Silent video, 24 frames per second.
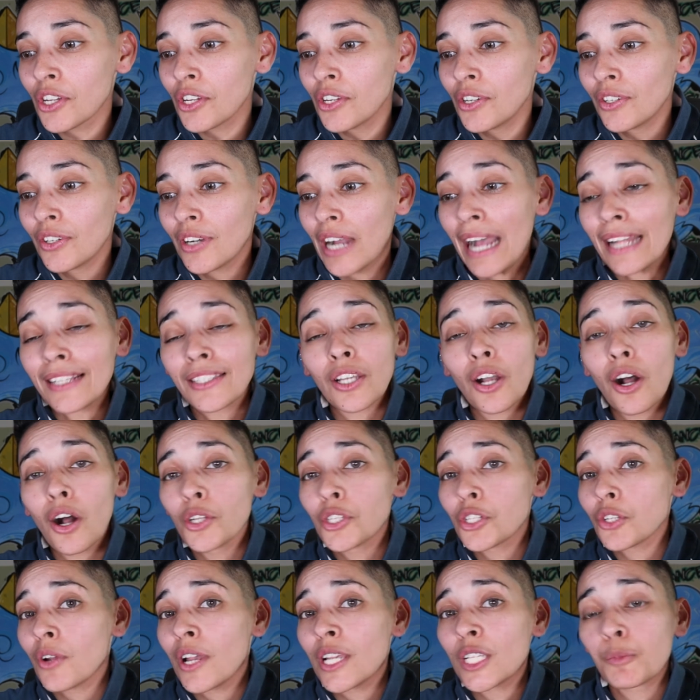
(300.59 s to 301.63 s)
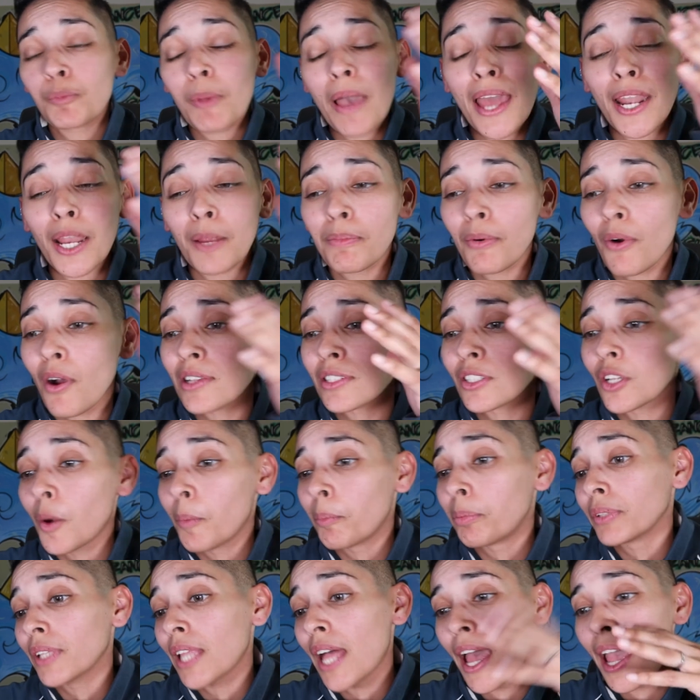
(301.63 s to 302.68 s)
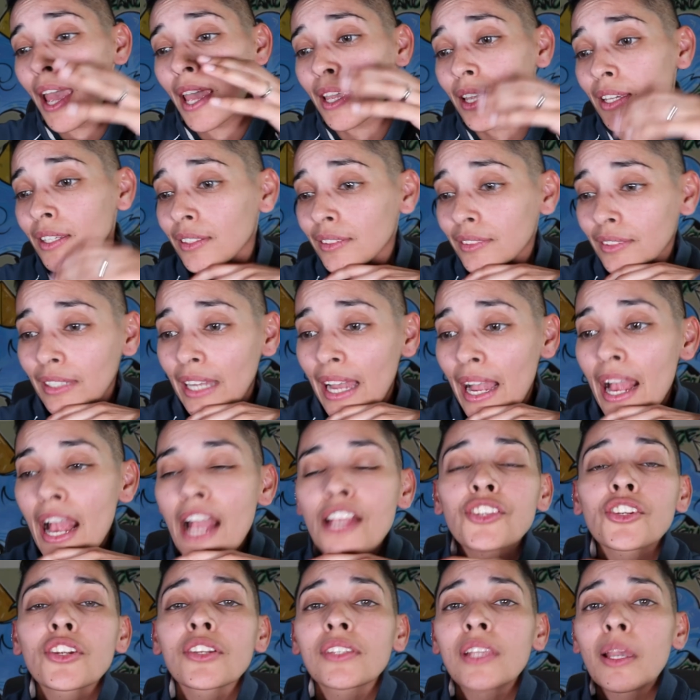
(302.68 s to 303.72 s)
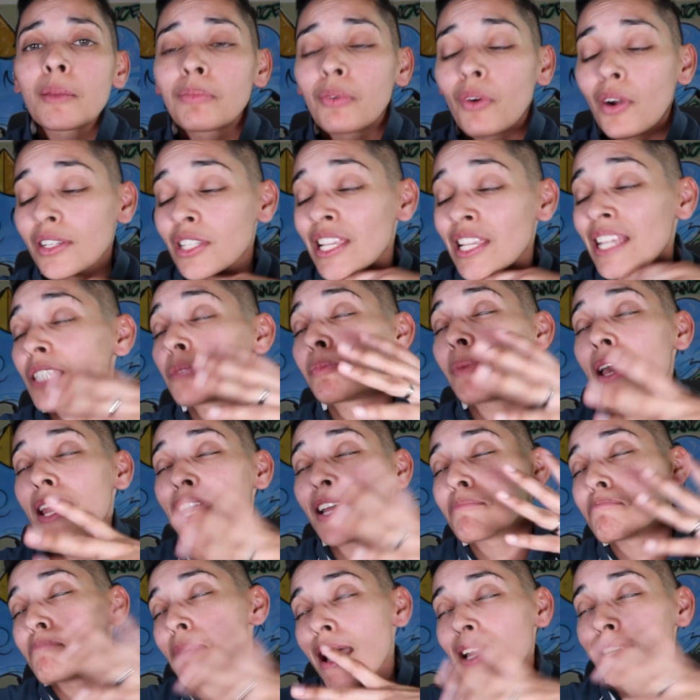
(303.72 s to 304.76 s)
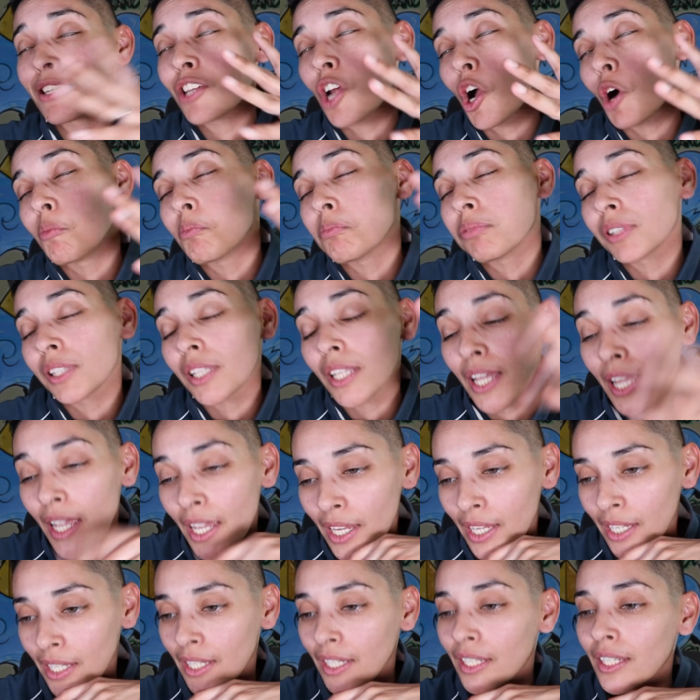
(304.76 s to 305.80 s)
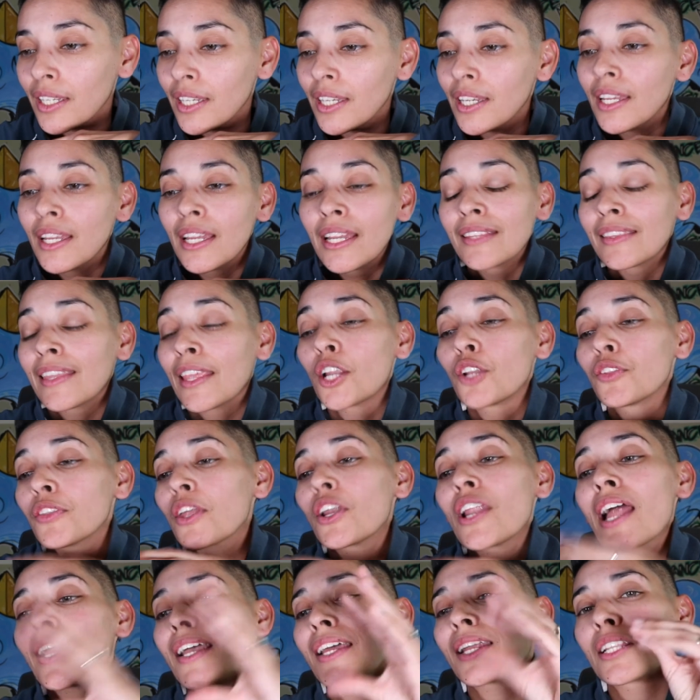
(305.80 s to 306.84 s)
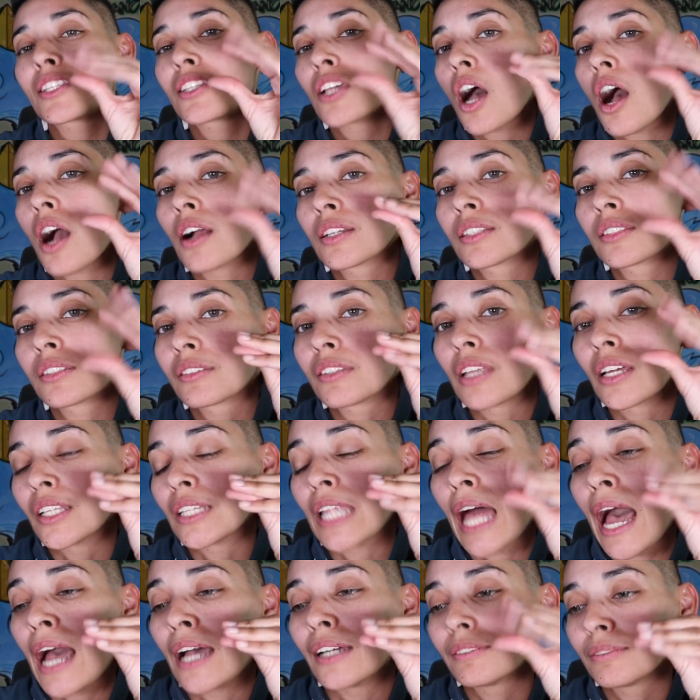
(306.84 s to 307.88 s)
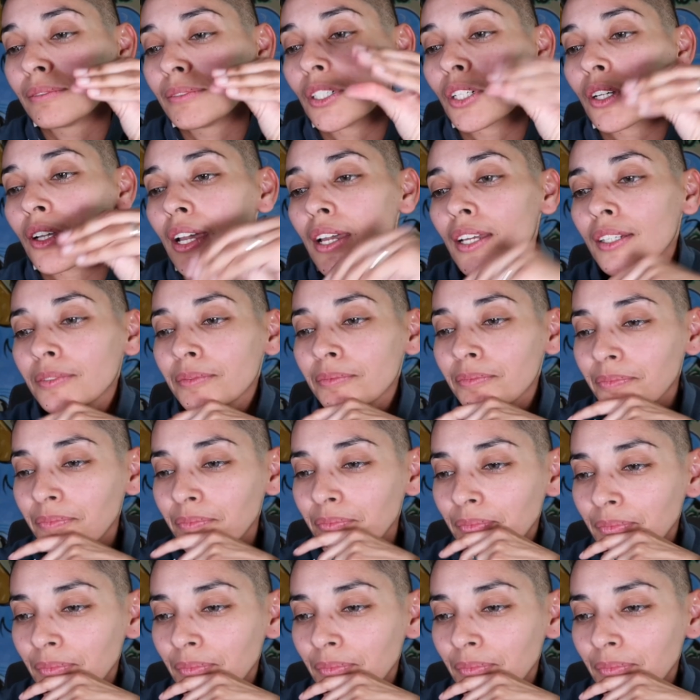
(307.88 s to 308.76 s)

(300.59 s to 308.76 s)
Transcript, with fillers: you. I told you Hispanic boys don't play. I shouldn't say boys. Hispanic men don't play. They don't, they're not going to talk a lot, okay?